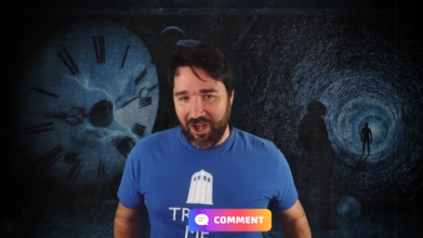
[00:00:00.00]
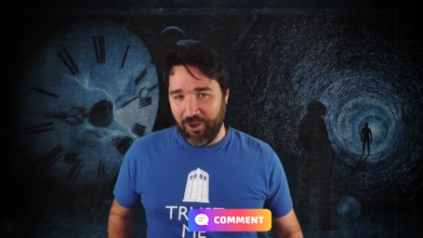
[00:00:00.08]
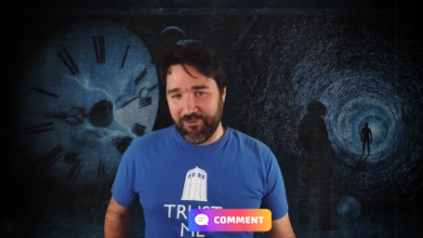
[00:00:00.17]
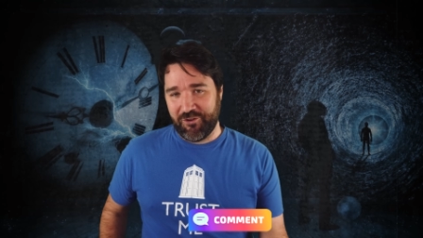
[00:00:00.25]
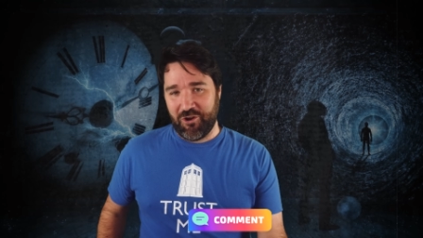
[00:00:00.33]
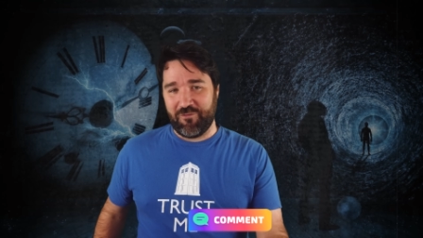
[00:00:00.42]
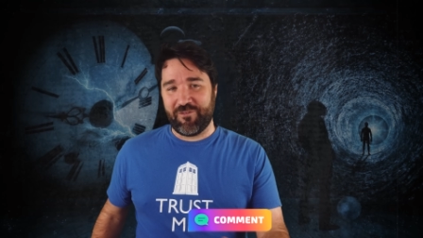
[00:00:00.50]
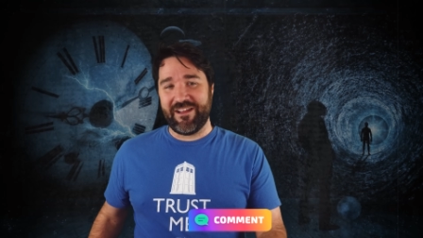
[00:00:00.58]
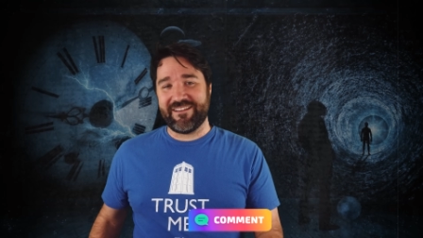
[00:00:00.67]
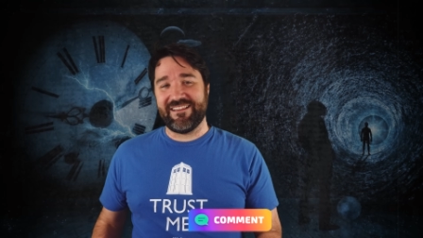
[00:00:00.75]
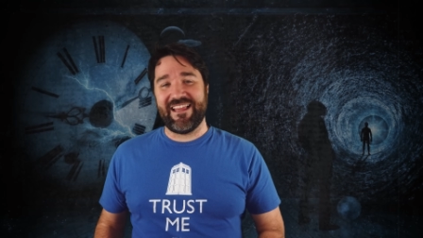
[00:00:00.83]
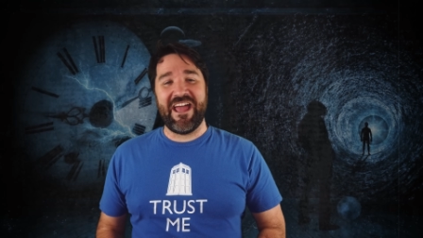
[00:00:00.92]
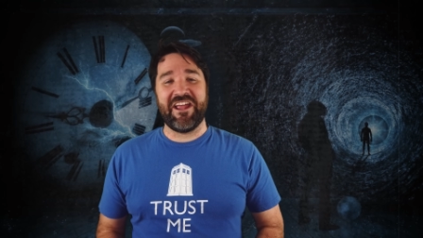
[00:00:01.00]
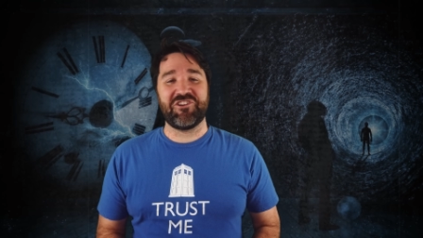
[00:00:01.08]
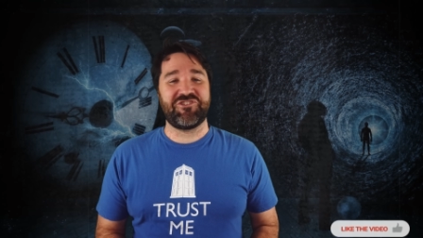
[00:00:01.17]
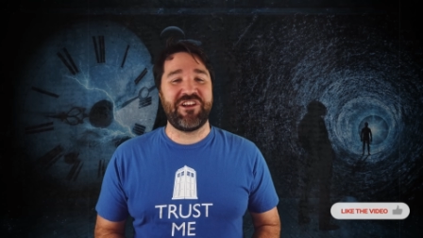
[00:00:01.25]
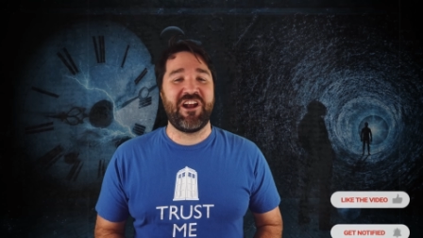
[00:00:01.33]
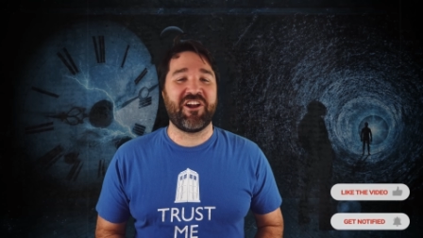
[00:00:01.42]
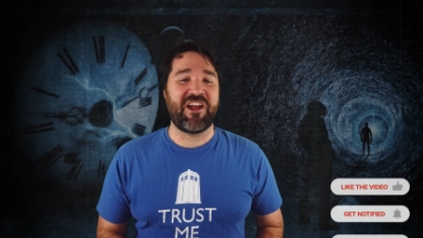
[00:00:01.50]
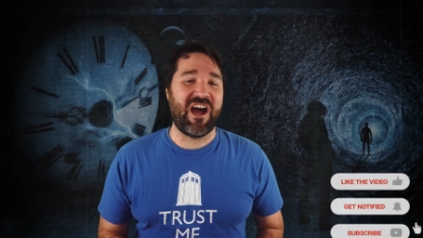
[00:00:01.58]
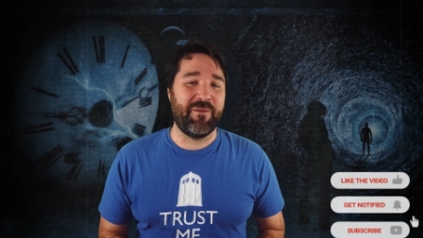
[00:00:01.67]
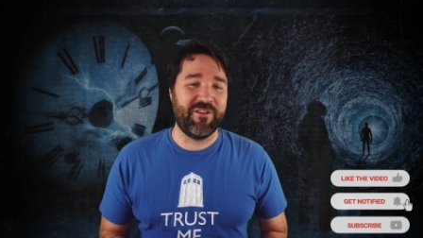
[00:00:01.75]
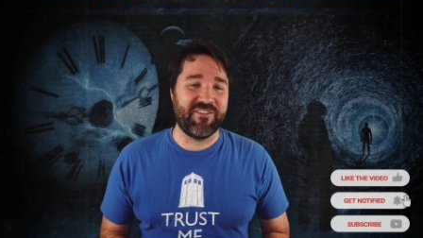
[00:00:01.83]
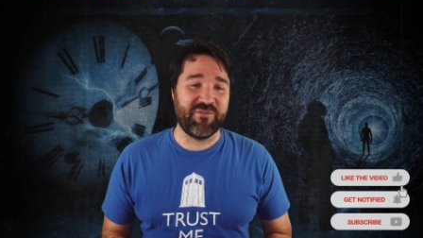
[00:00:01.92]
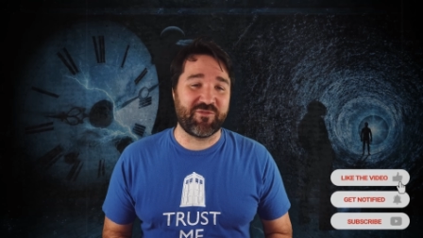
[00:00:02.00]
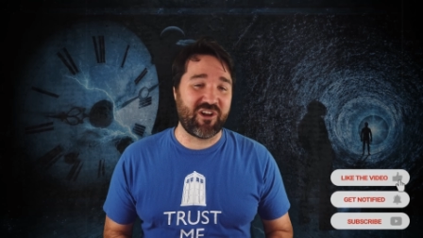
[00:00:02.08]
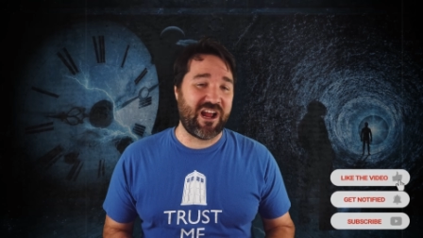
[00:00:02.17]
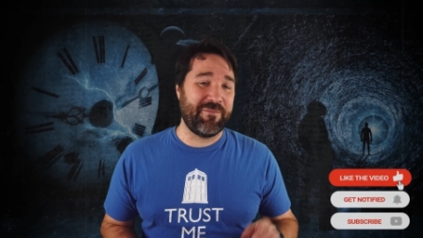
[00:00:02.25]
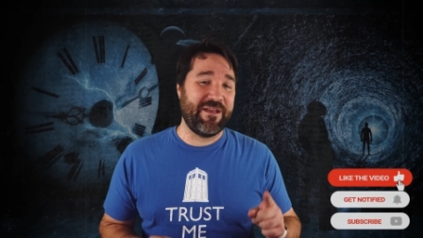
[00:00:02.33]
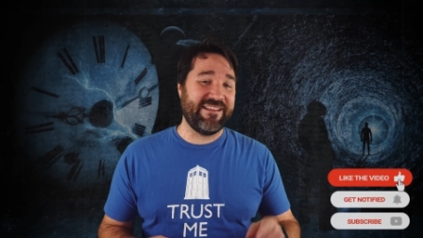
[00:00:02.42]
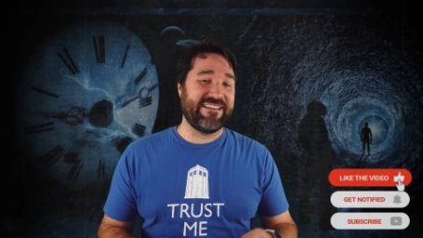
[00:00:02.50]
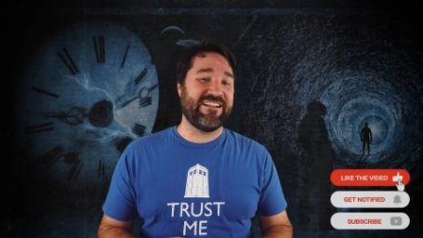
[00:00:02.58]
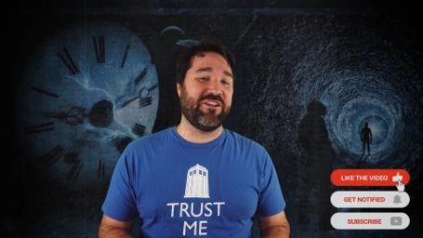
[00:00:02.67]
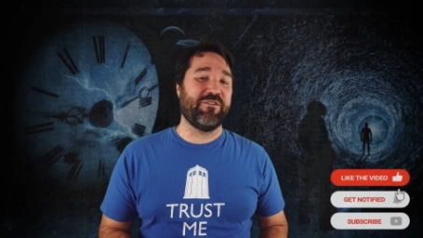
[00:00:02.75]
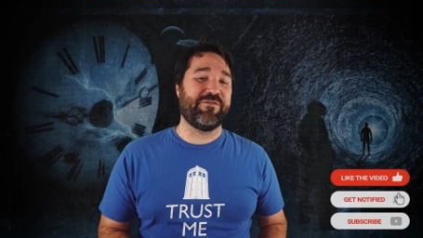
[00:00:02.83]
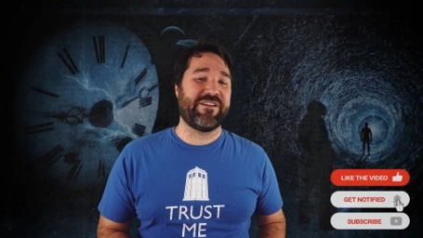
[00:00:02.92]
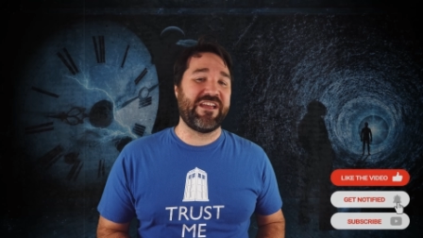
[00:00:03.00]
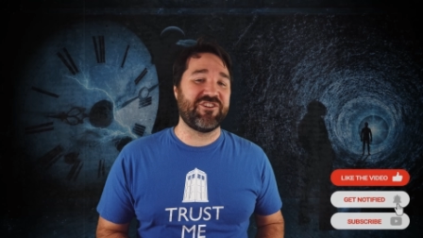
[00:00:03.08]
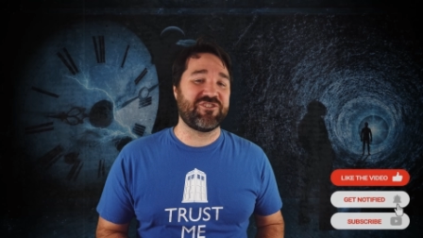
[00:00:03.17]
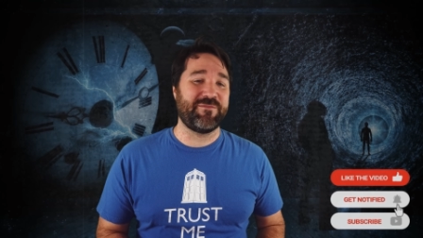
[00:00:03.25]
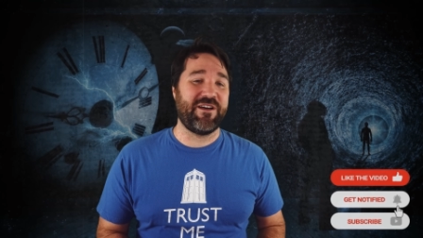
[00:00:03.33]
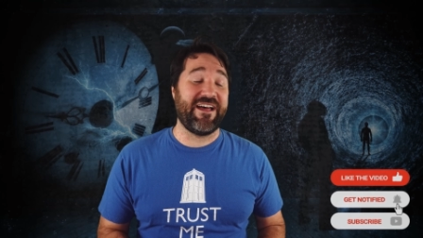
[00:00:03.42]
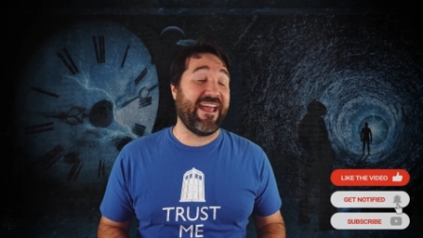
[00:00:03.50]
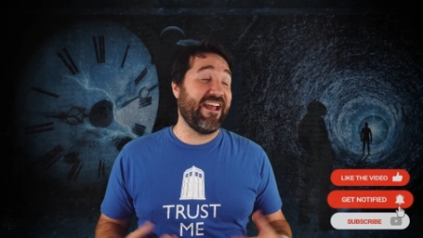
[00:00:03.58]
Also, don't forget to like, share, comment, subscribe, hit that notification bell,